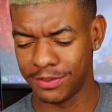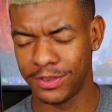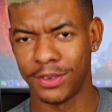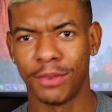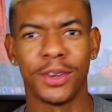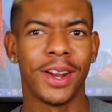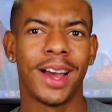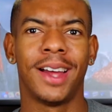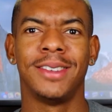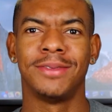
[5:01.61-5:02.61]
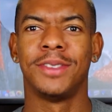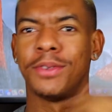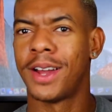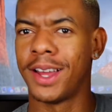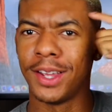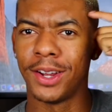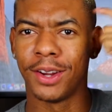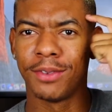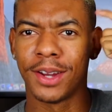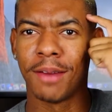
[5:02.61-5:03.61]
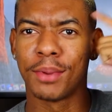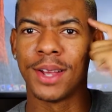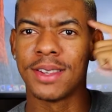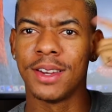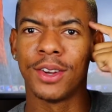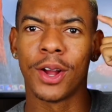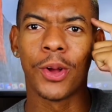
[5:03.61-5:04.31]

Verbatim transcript: if, if you're not if you're not here, if you're not present in your